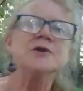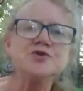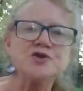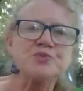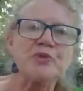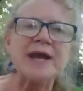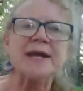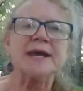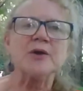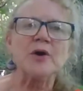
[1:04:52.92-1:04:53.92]

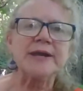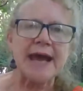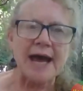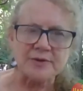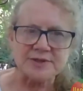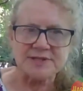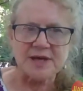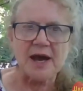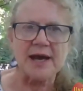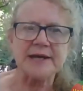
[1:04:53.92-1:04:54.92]
spreading it on the
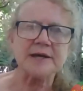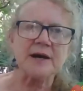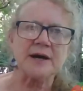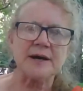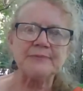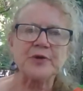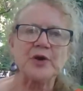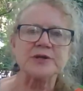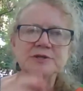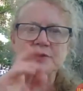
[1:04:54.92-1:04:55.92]
outside um,
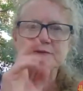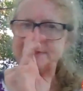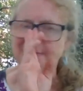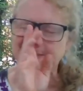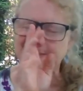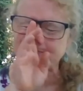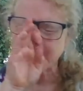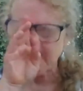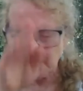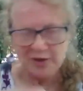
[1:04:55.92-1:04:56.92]
on the surface of the
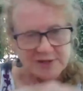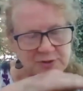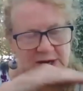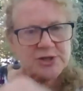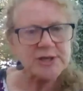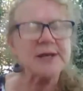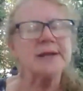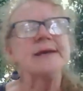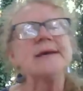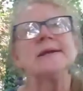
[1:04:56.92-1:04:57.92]
soil and scratching it
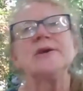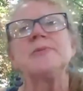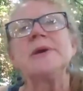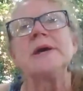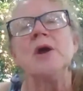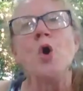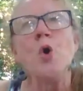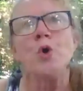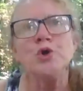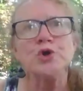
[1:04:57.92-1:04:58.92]
in a little bit,
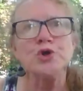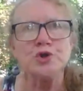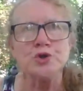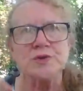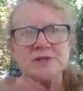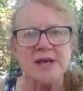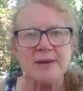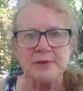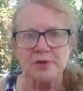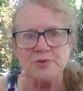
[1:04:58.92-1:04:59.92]
or you could use
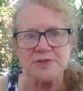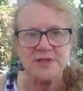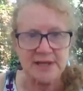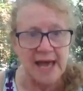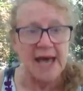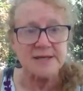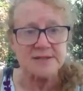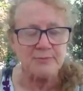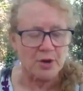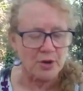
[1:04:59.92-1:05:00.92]
them loosely as
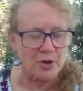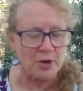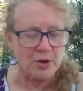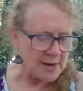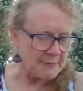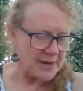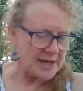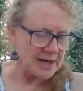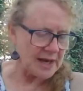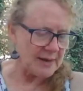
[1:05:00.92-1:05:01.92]
mulch.
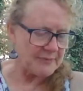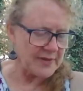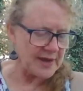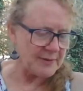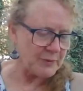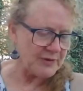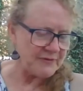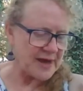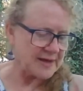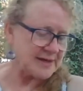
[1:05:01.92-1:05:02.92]
But um, it, we found